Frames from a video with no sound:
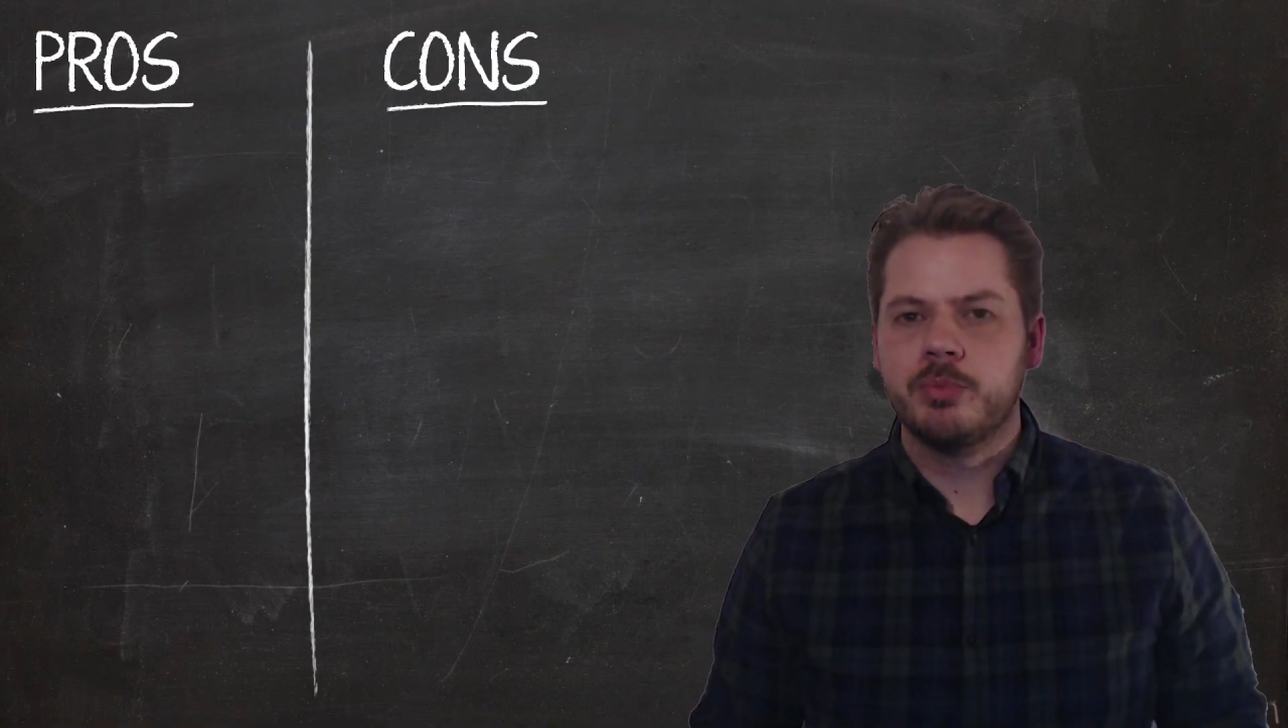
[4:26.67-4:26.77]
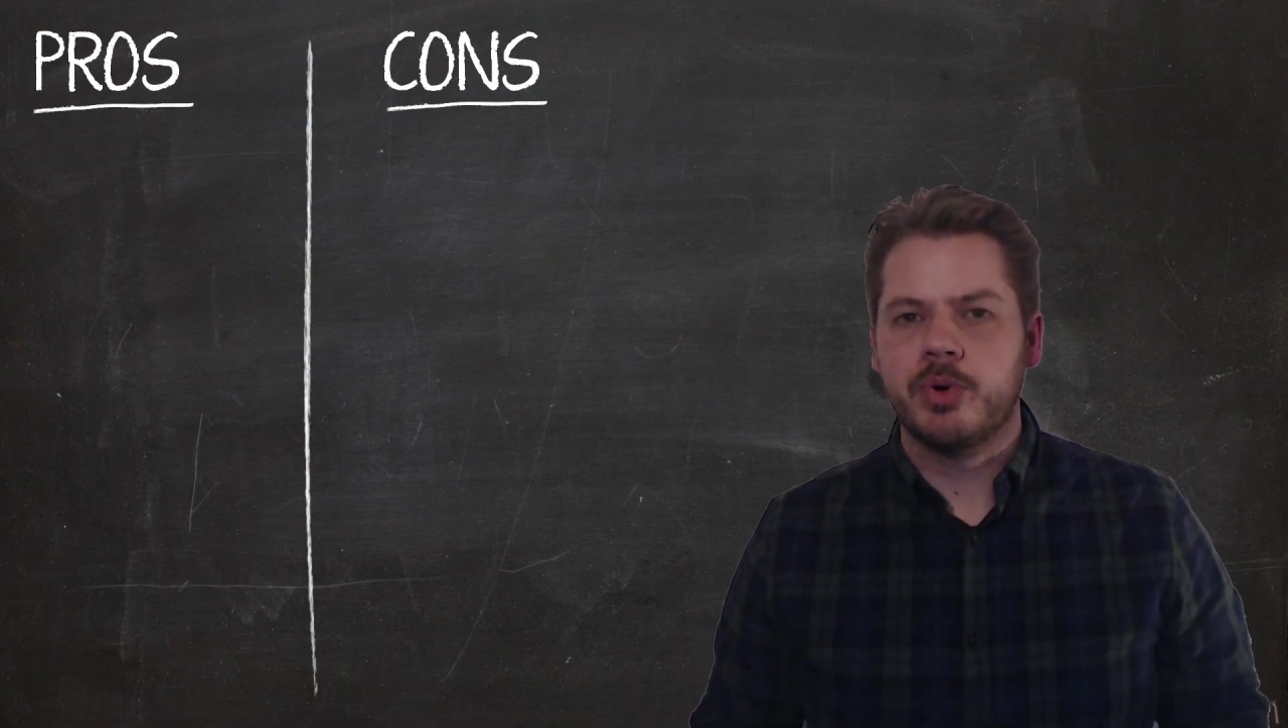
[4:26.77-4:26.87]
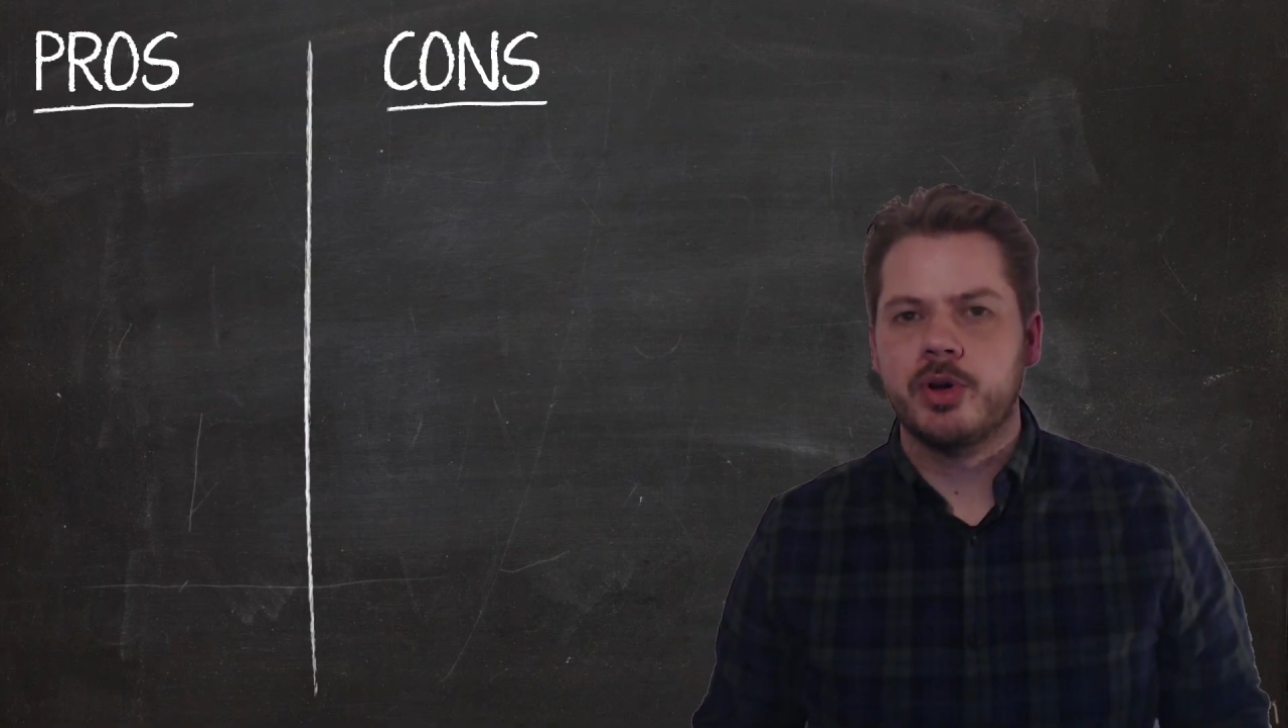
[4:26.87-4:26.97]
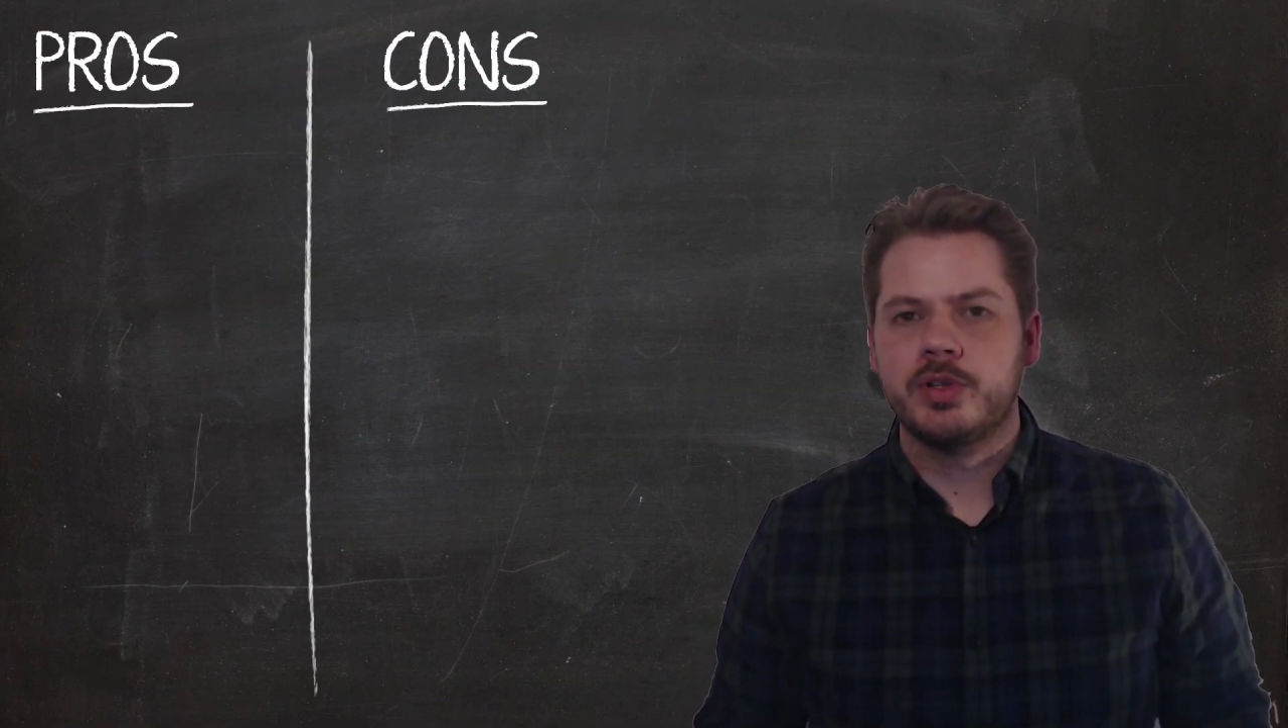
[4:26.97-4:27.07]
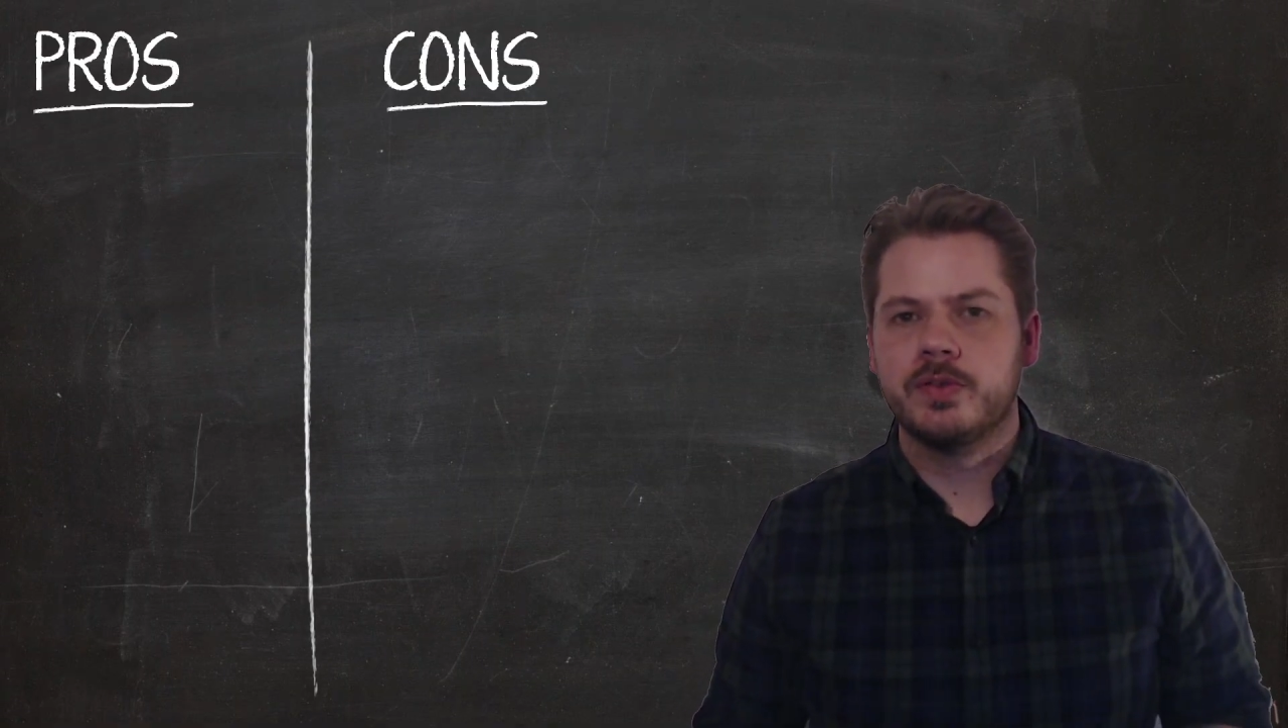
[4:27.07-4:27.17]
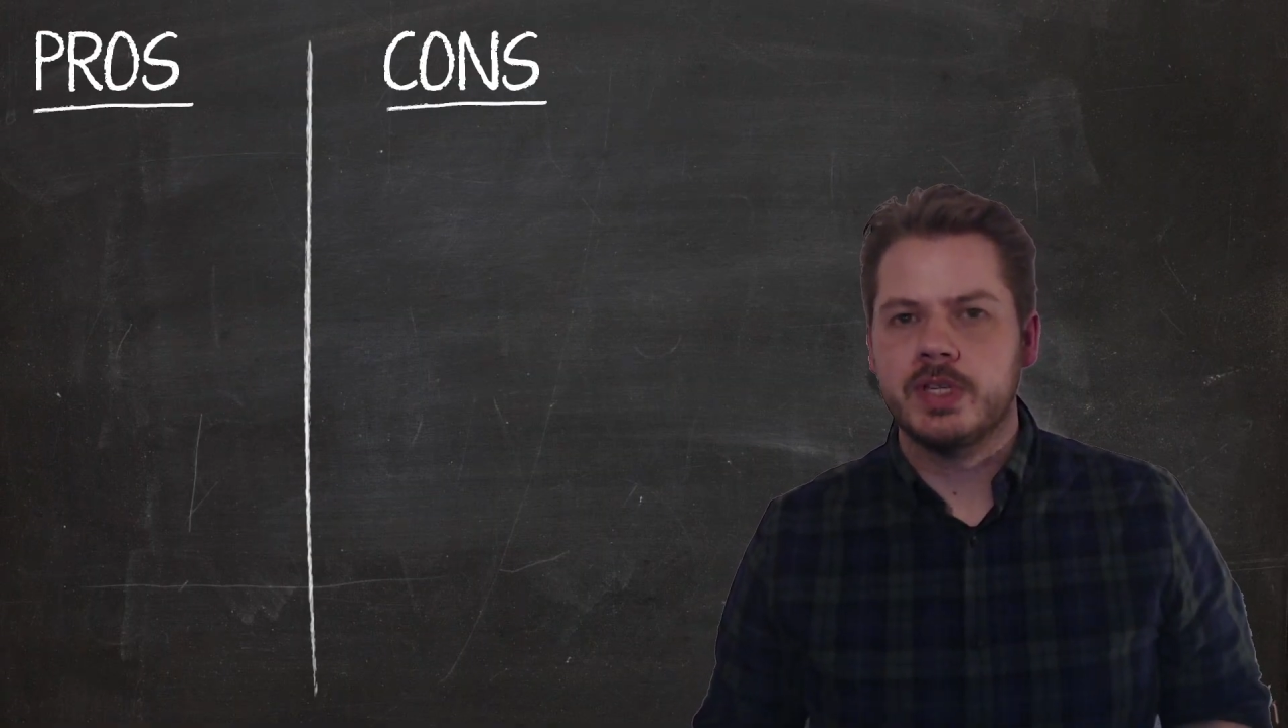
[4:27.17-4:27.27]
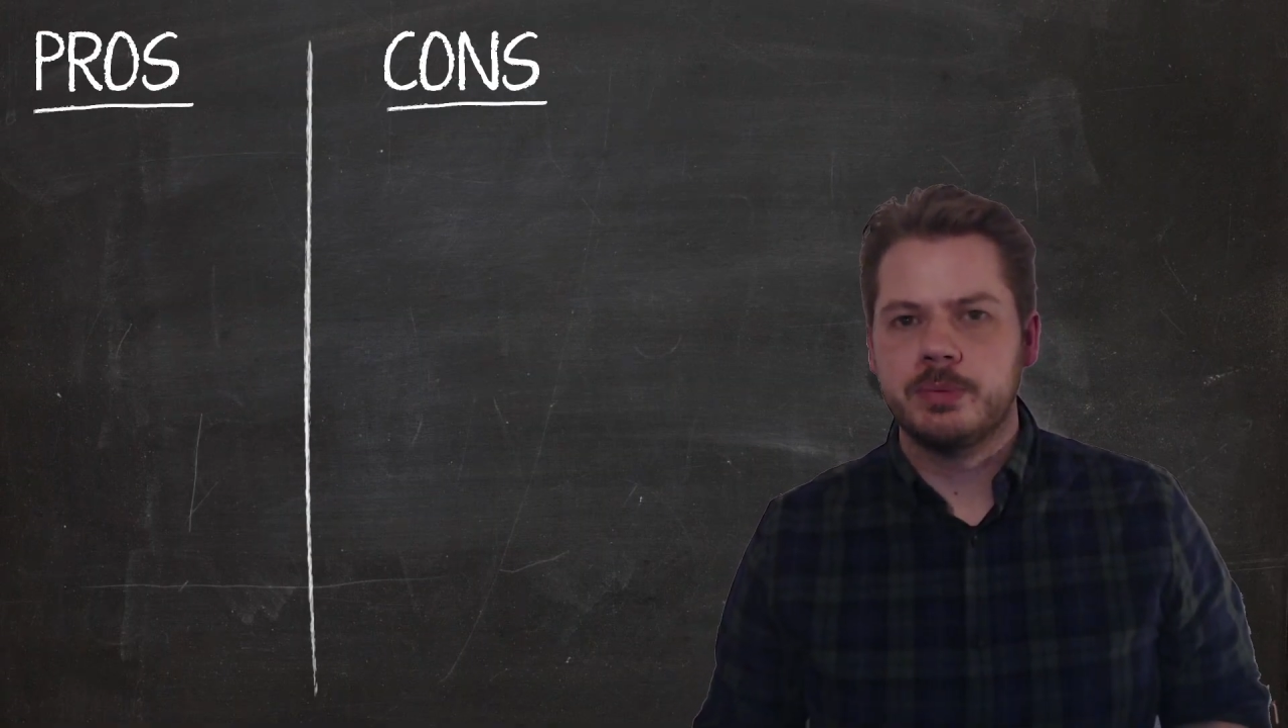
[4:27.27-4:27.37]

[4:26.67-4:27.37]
pros for this